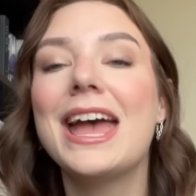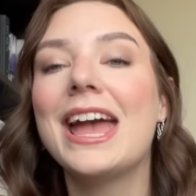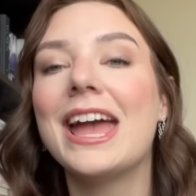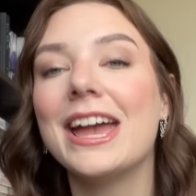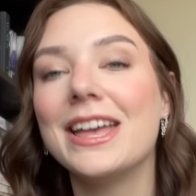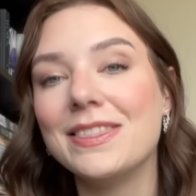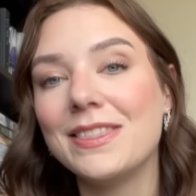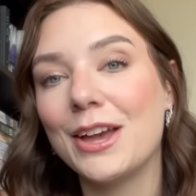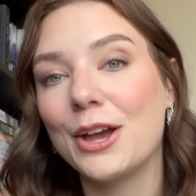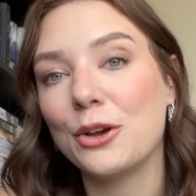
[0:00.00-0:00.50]

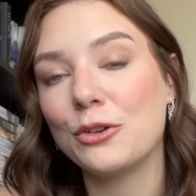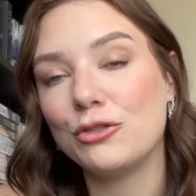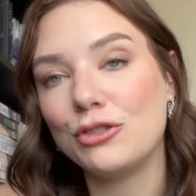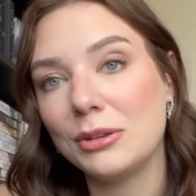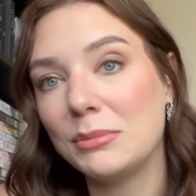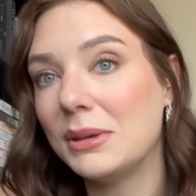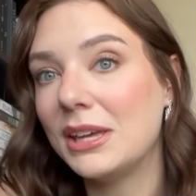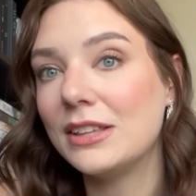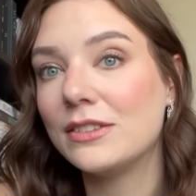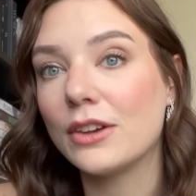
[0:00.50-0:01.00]
and there she
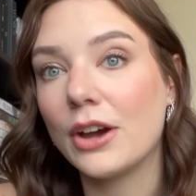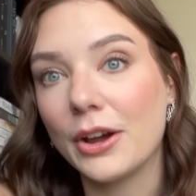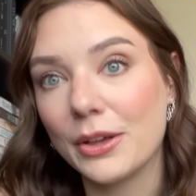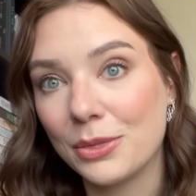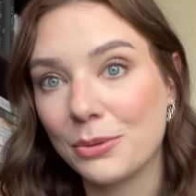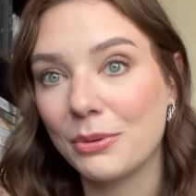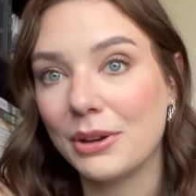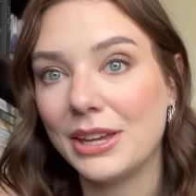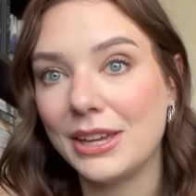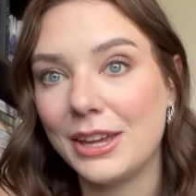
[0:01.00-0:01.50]
meets our
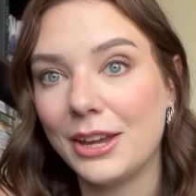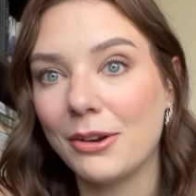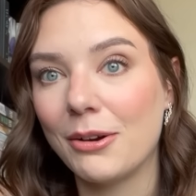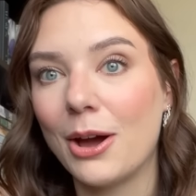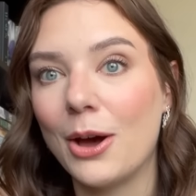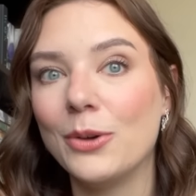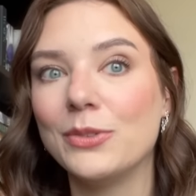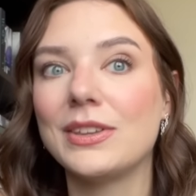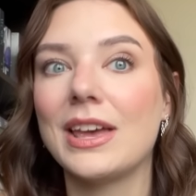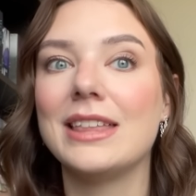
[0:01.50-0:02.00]
3
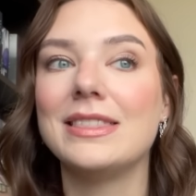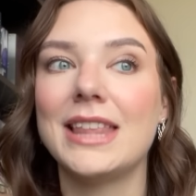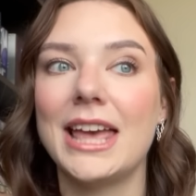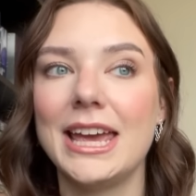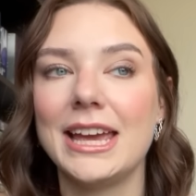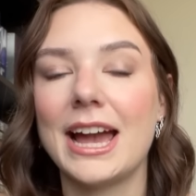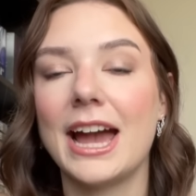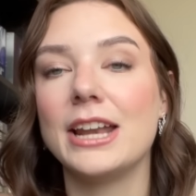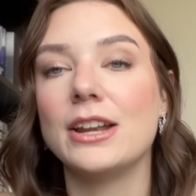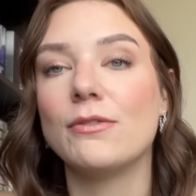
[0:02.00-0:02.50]
heroes, and they
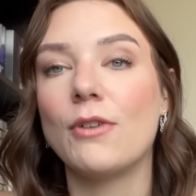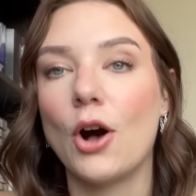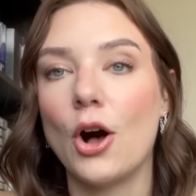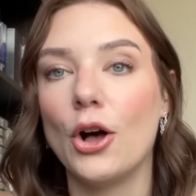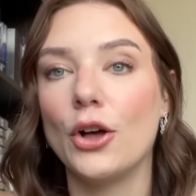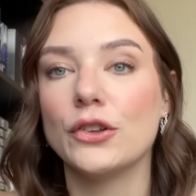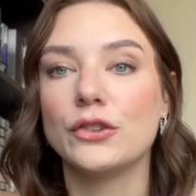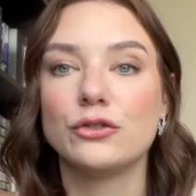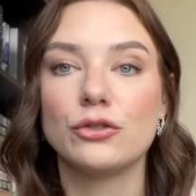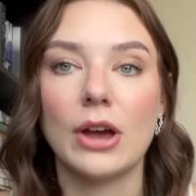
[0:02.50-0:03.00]
kind of
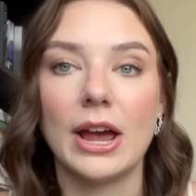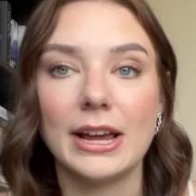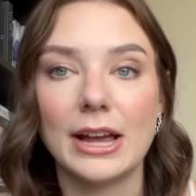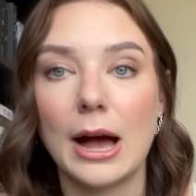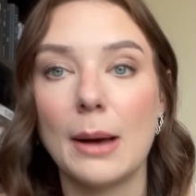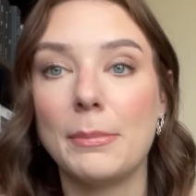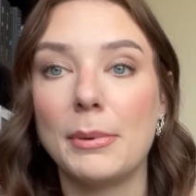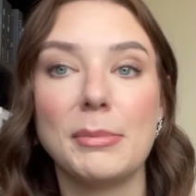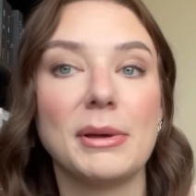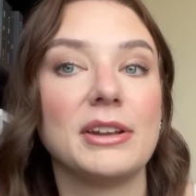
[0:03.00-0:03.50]
all strike
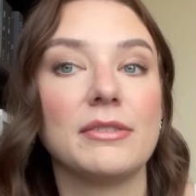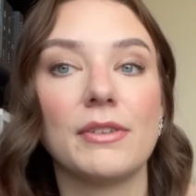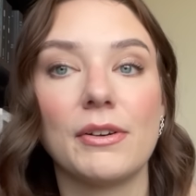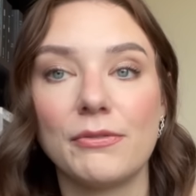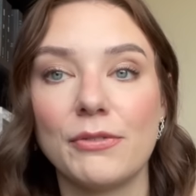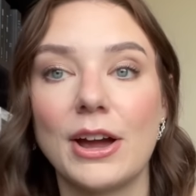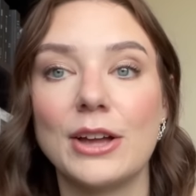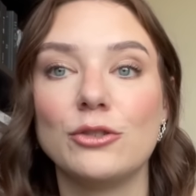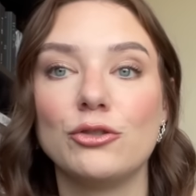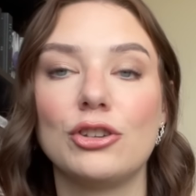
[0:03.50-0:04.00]
up a bit of a
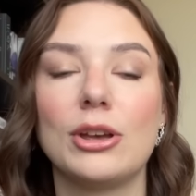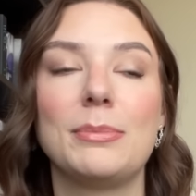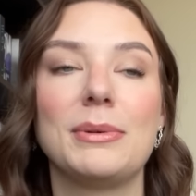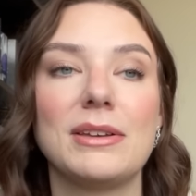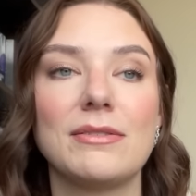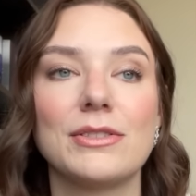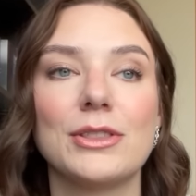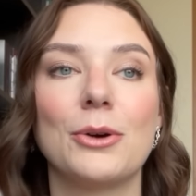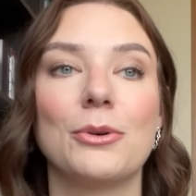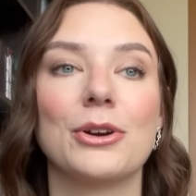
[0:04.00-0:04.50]
friendship,
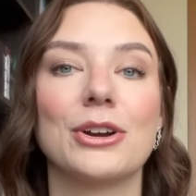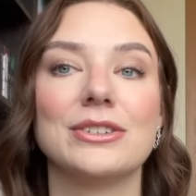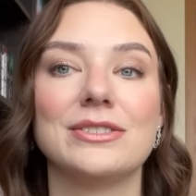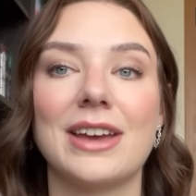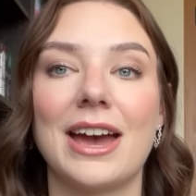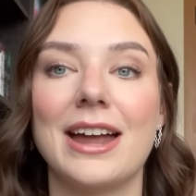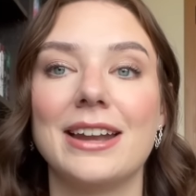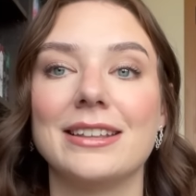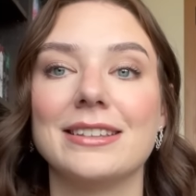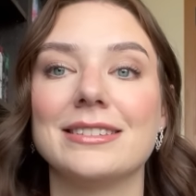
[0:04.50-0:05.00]
even though her
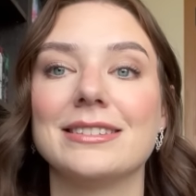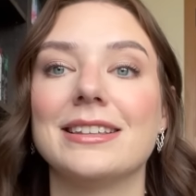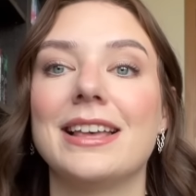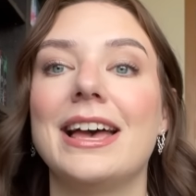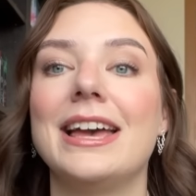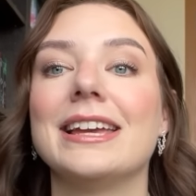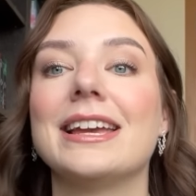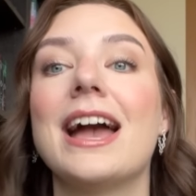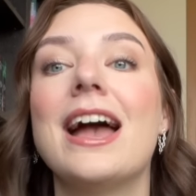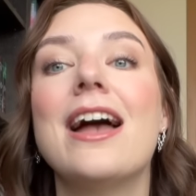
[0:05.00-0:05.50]
dad is
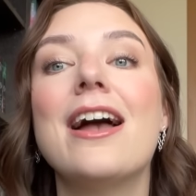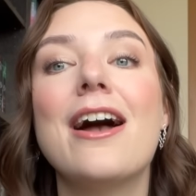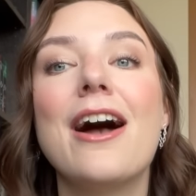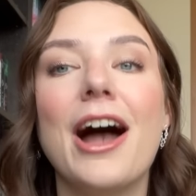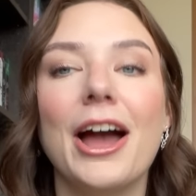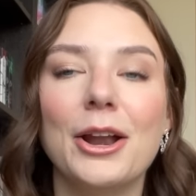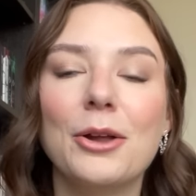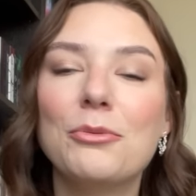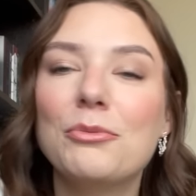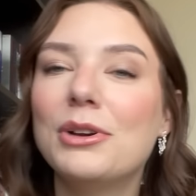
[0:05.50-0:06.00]
like,
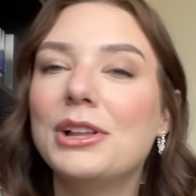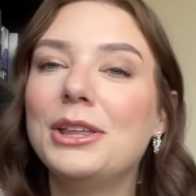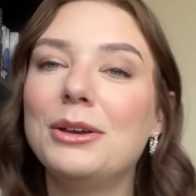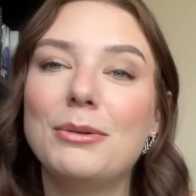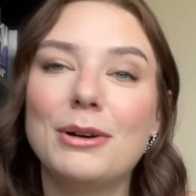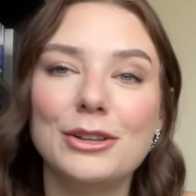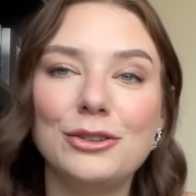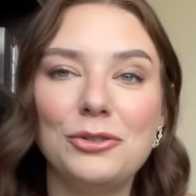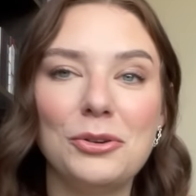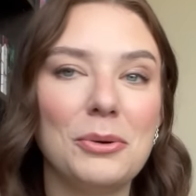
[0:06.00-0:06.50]
I don't really
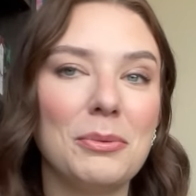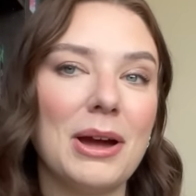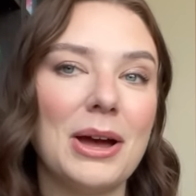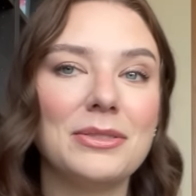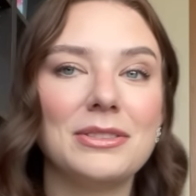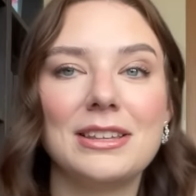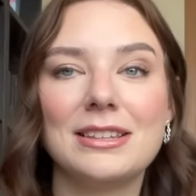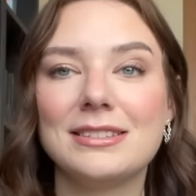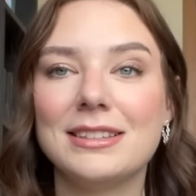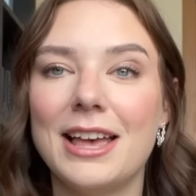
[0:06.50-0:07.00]
want you around
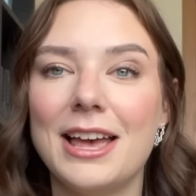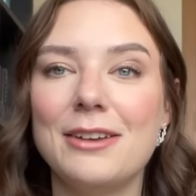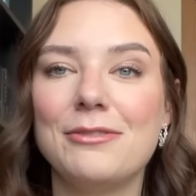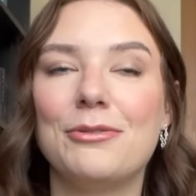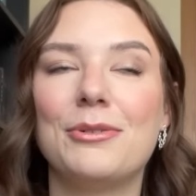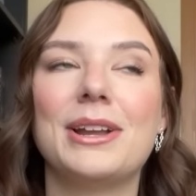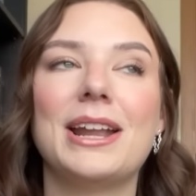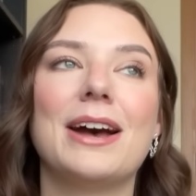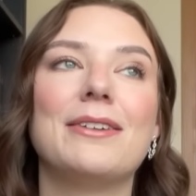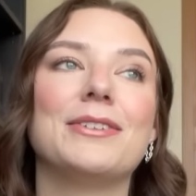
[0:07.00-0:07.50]
this life,
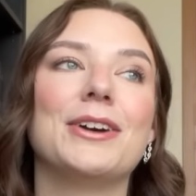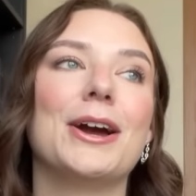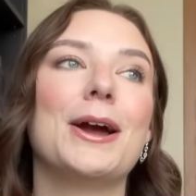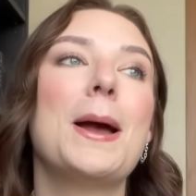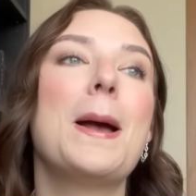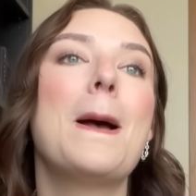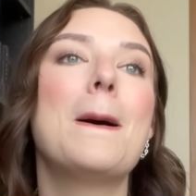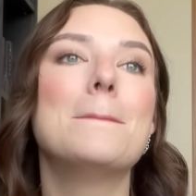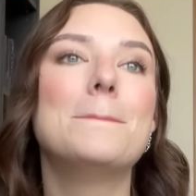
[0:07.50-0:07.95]
whatever.